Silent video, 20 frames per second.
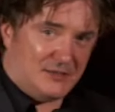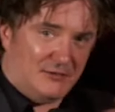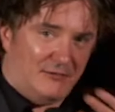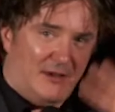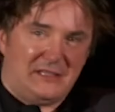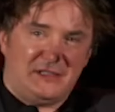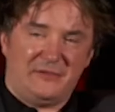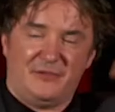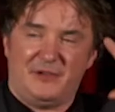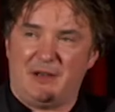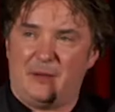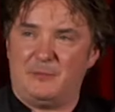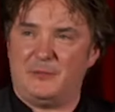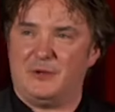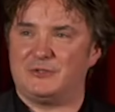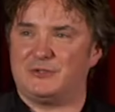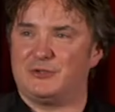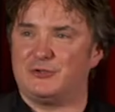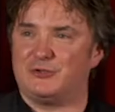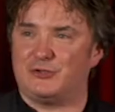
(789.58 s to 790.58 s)
the rest of it I'm
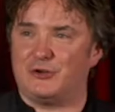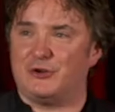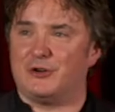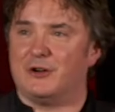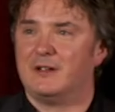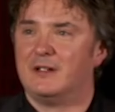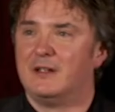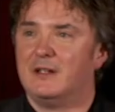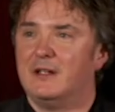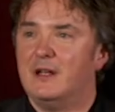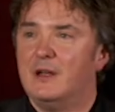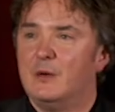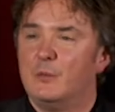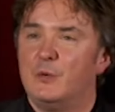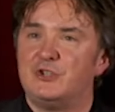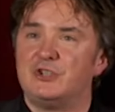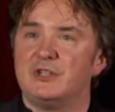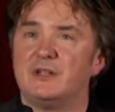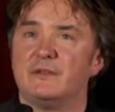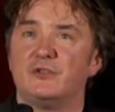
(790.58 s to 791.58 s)
not so sure.
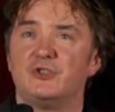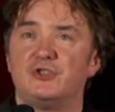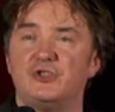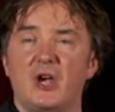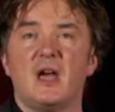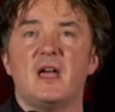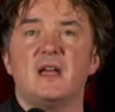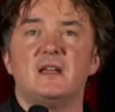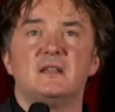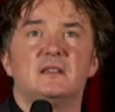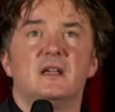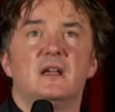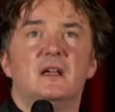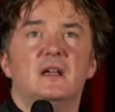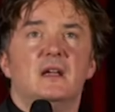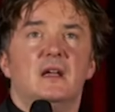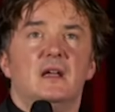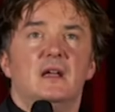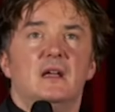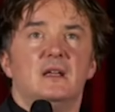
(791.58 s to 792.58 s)
We should have a giant
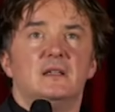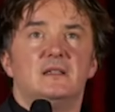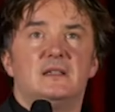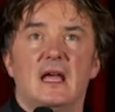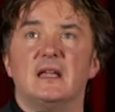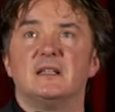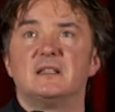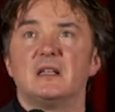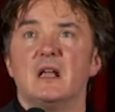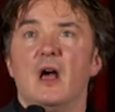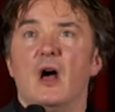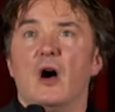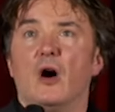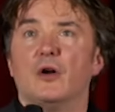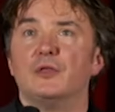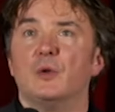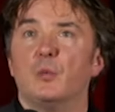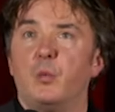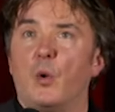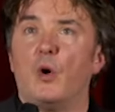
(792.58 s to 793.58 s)
tit
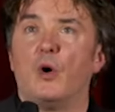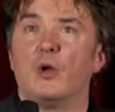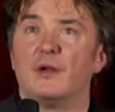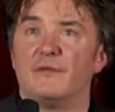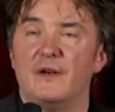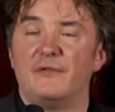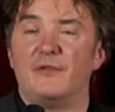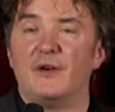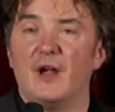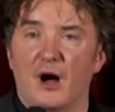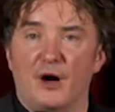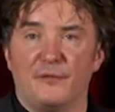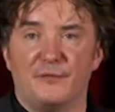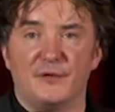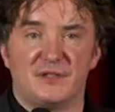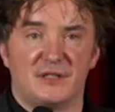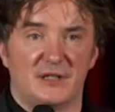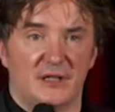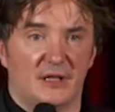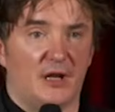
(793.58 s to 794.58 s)
on the wall of every
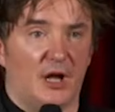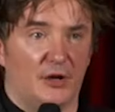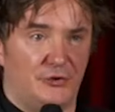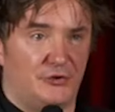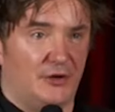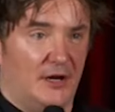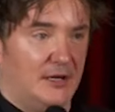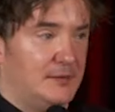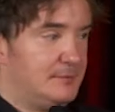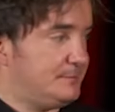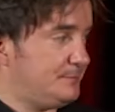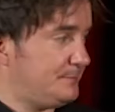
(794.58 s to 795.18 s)
office in the country.